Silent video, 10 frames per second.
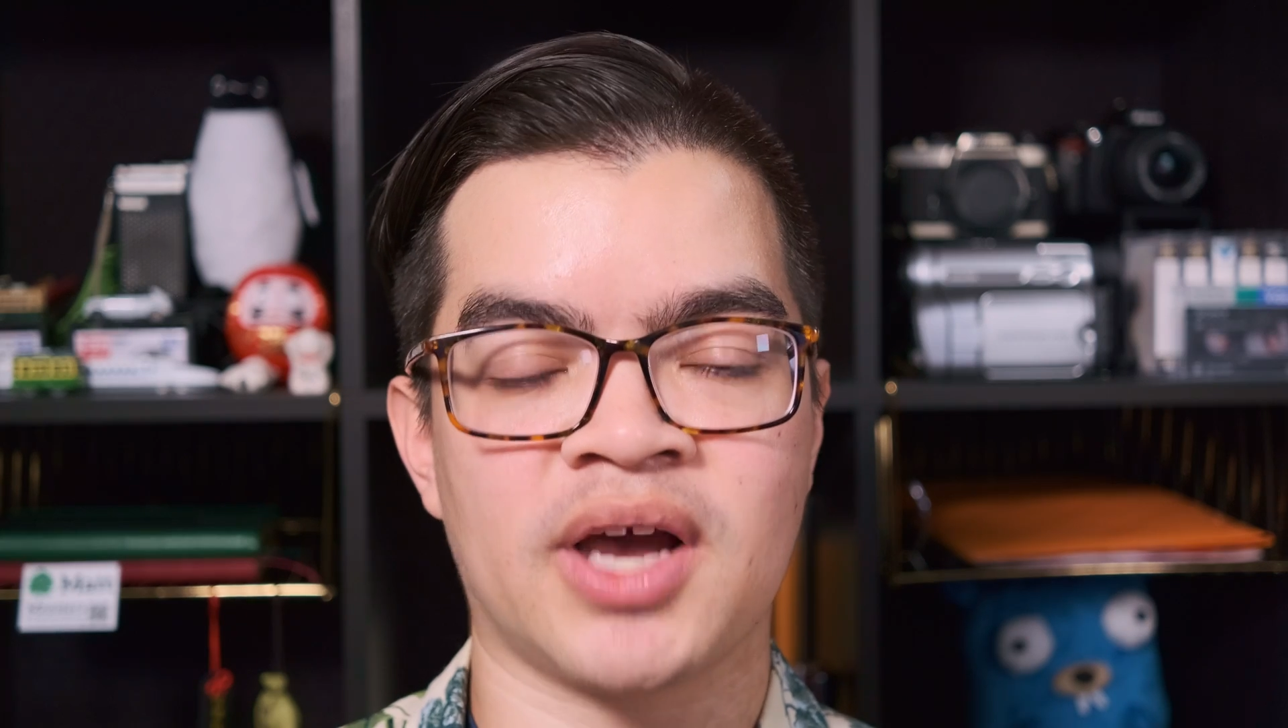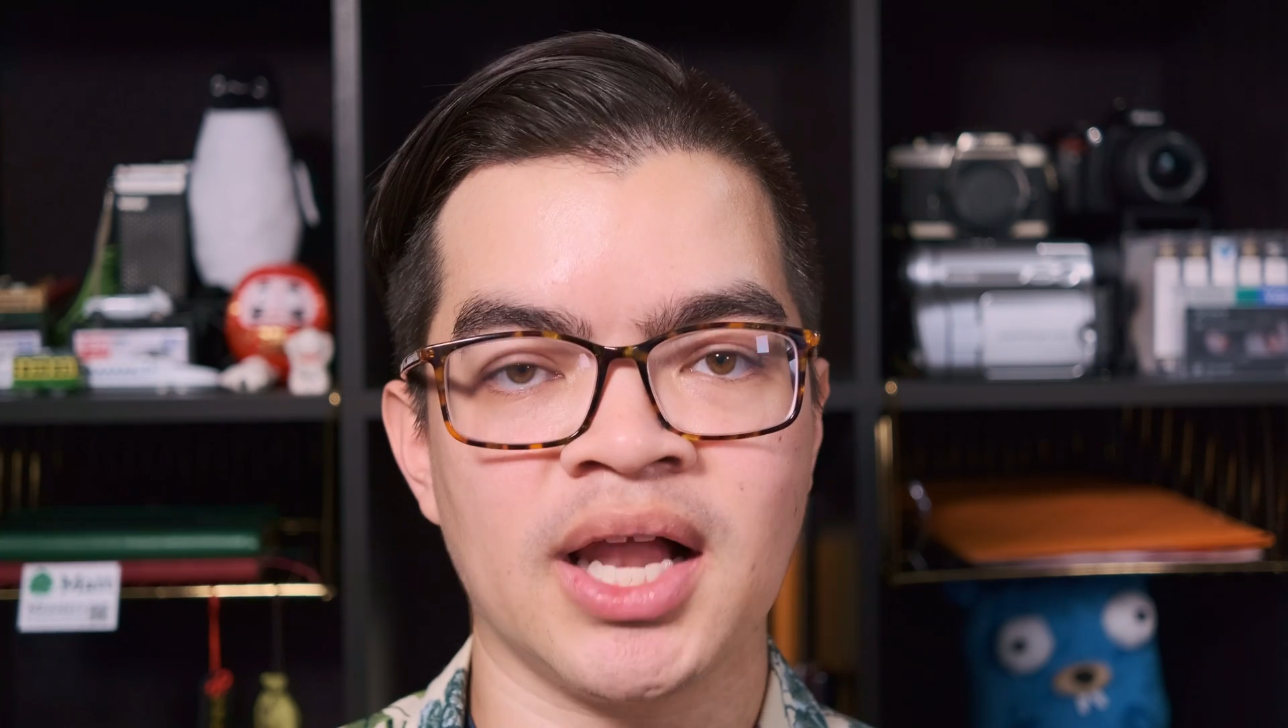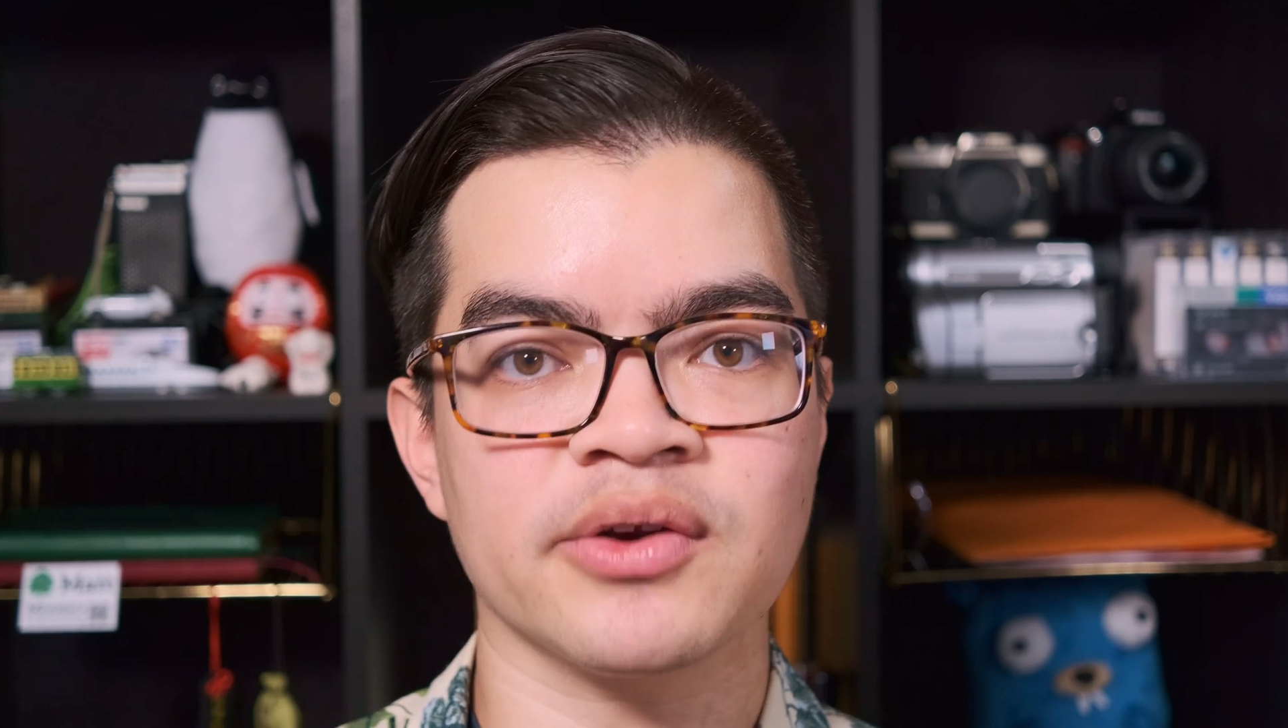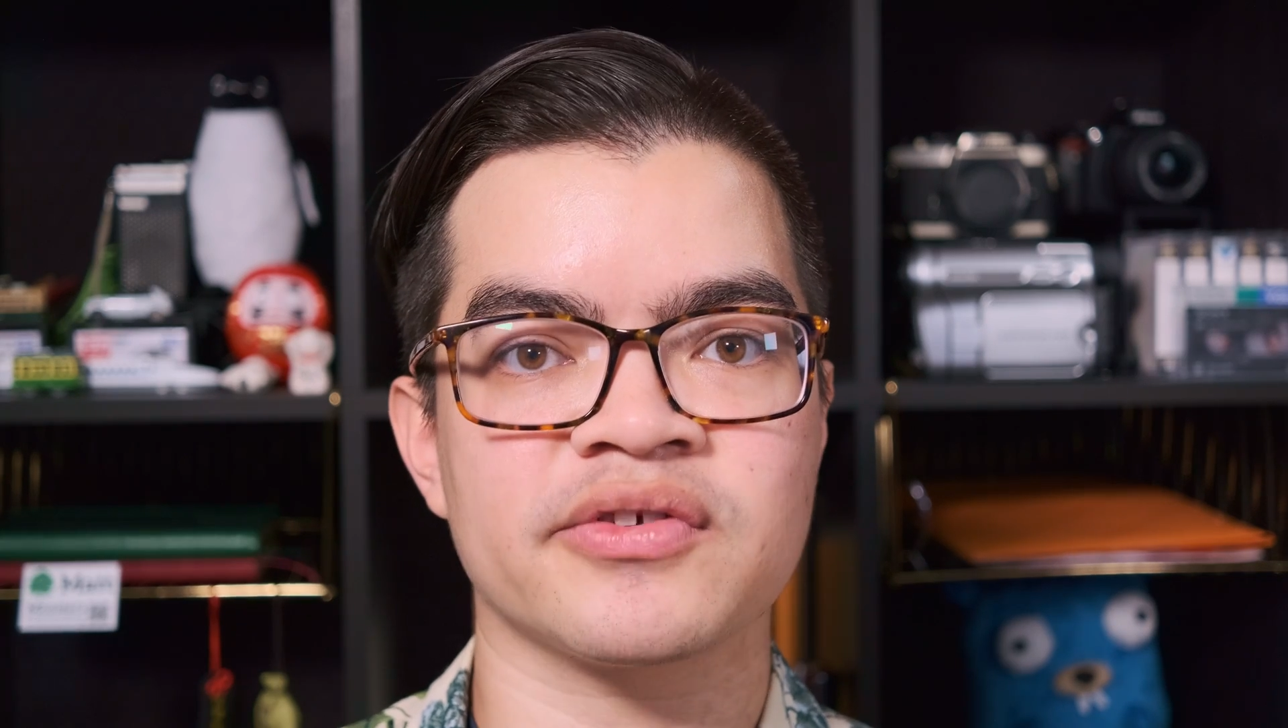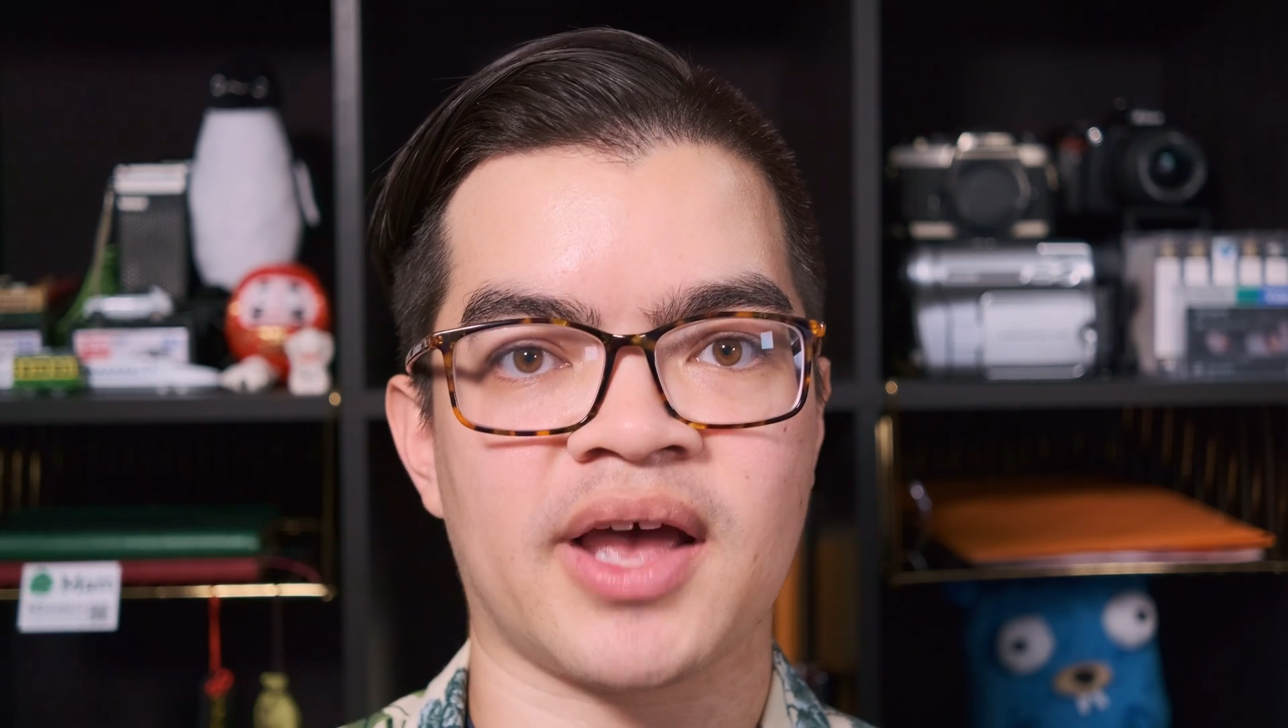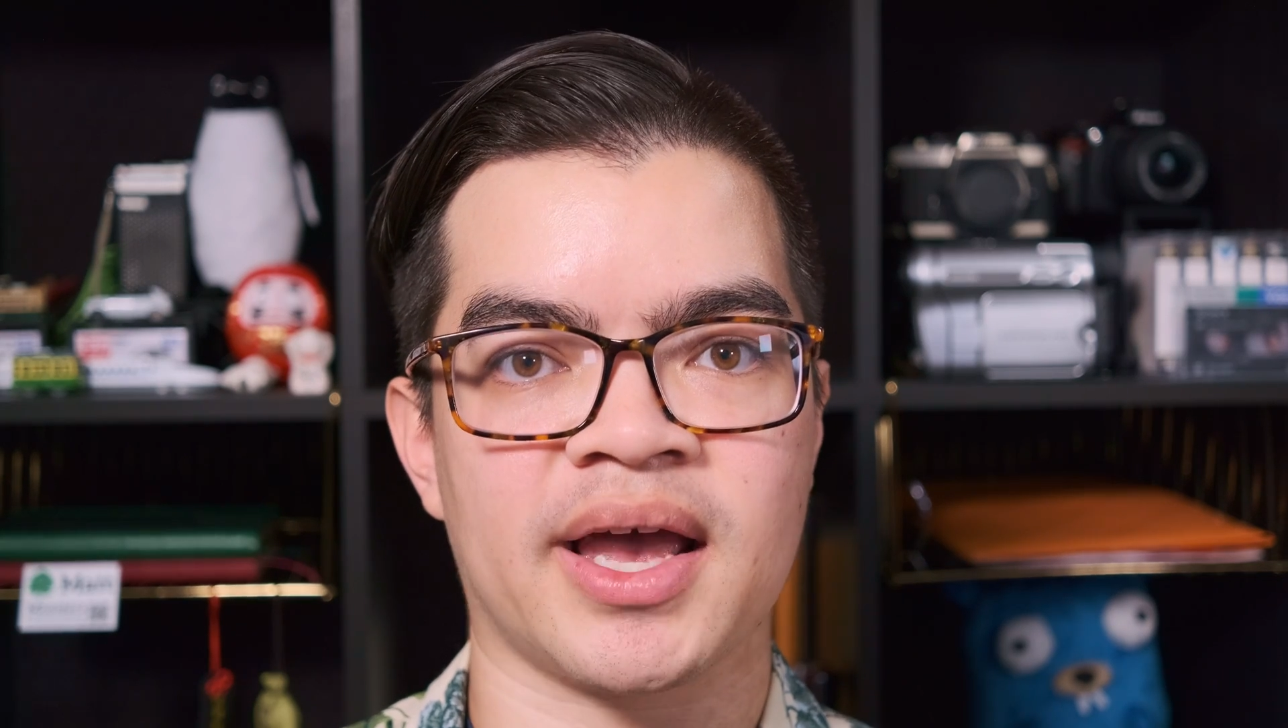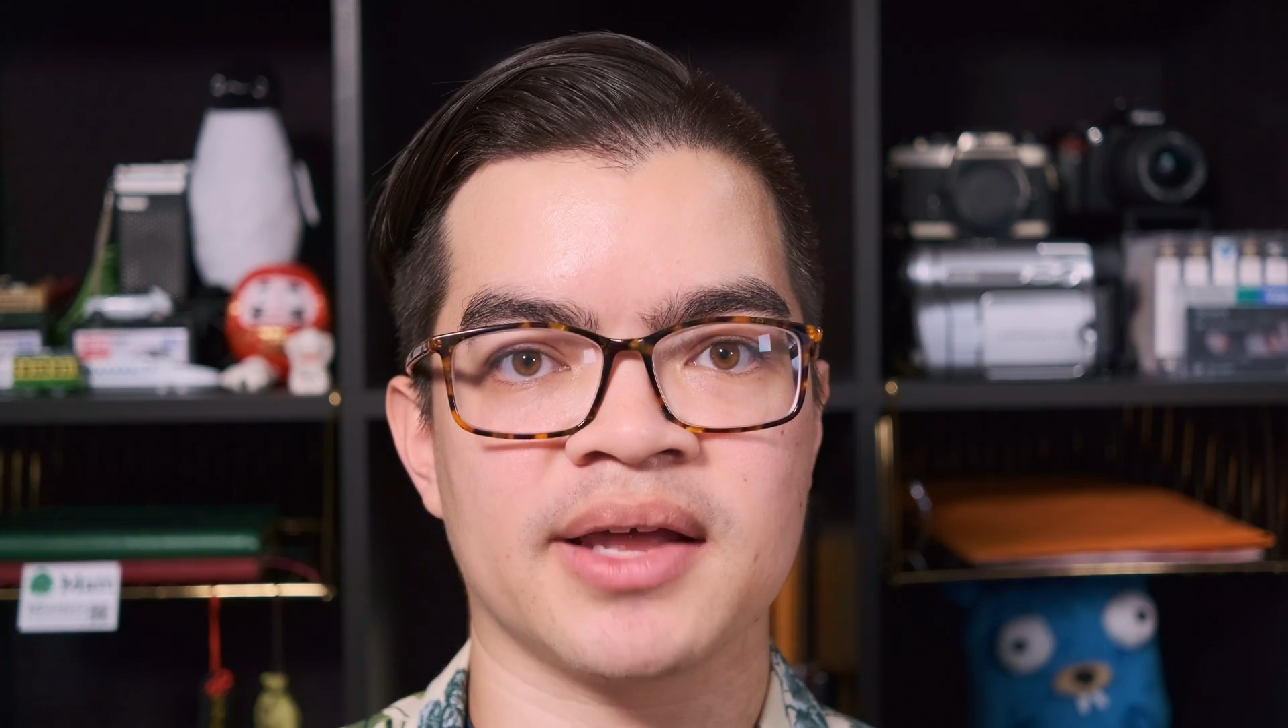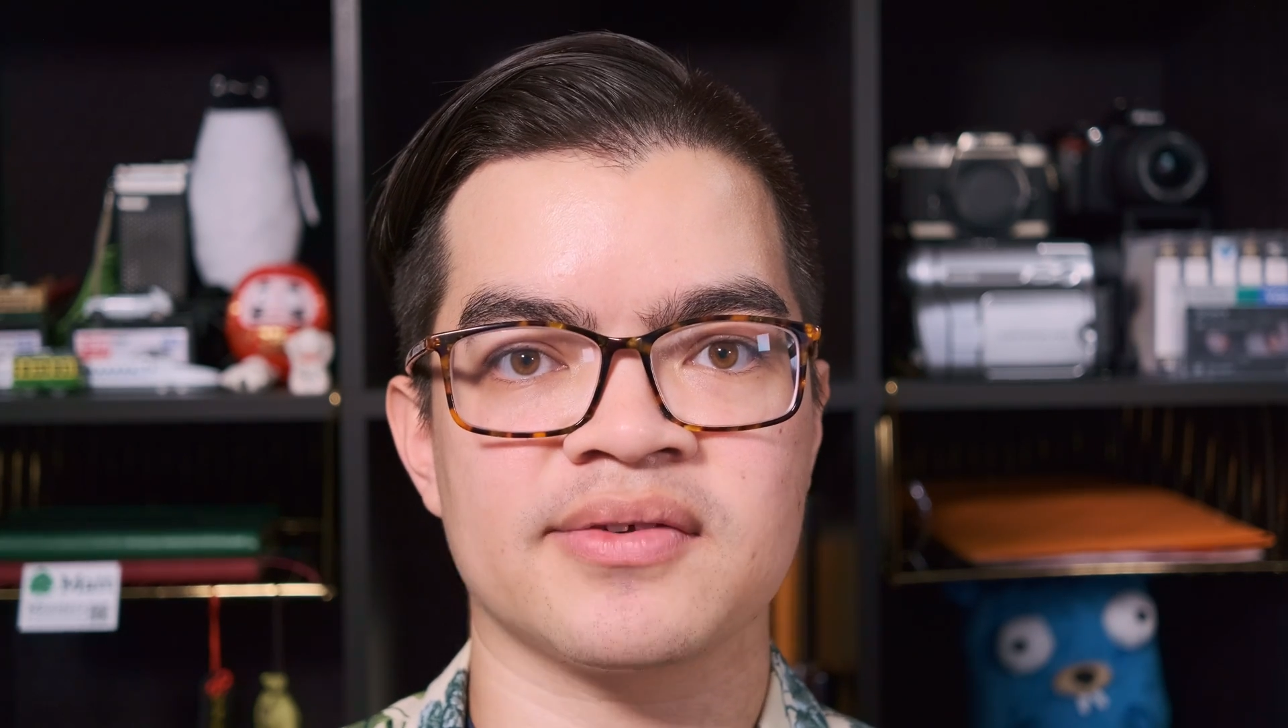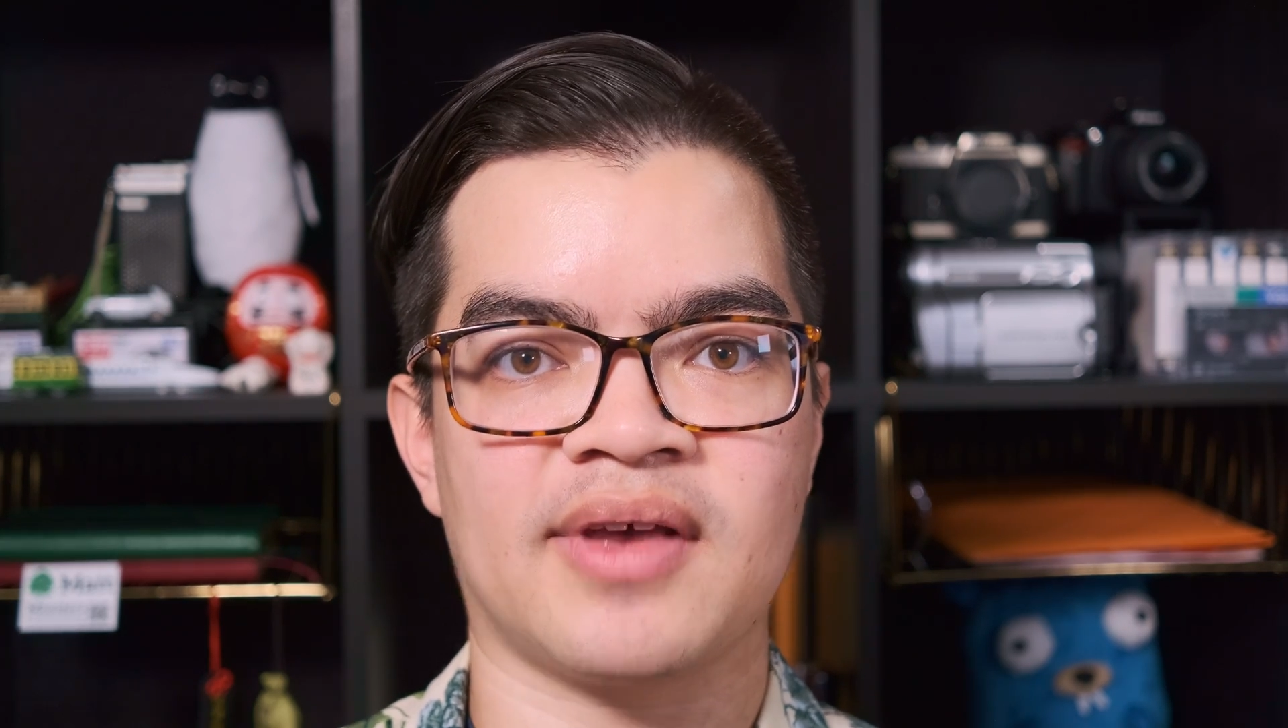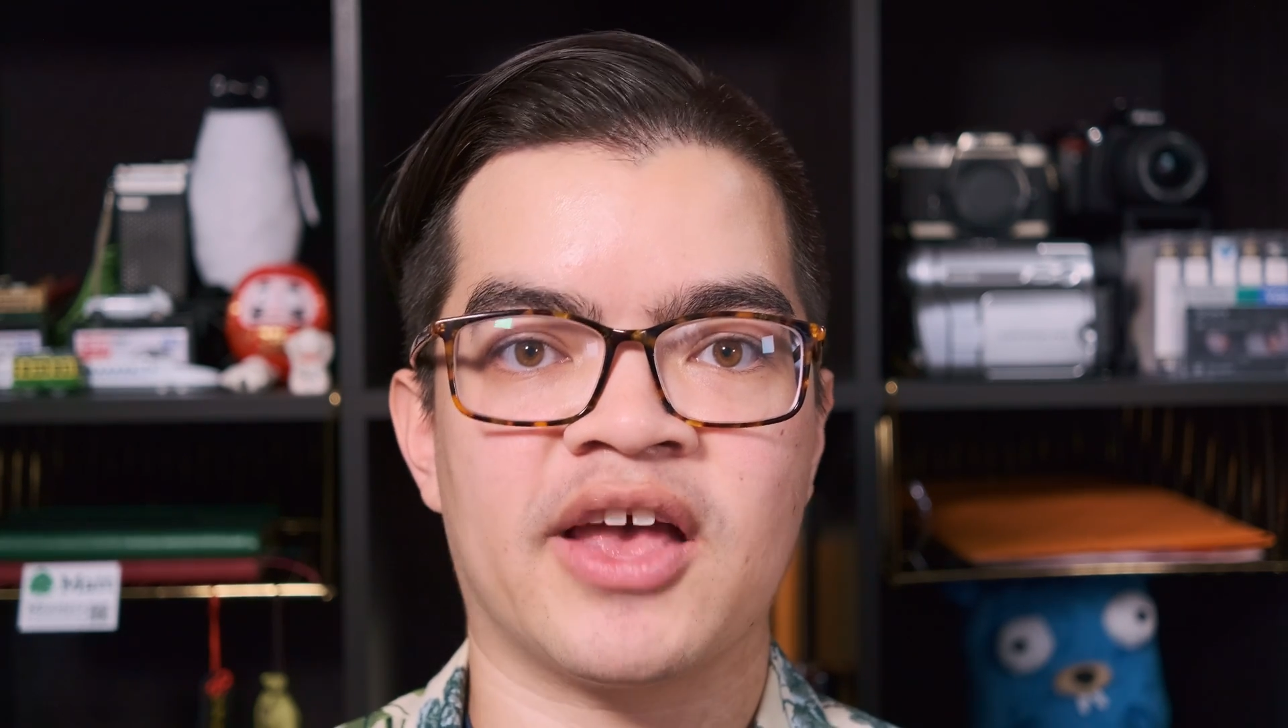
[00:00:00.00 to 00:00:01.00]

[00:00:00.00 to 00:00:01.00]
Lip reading: color science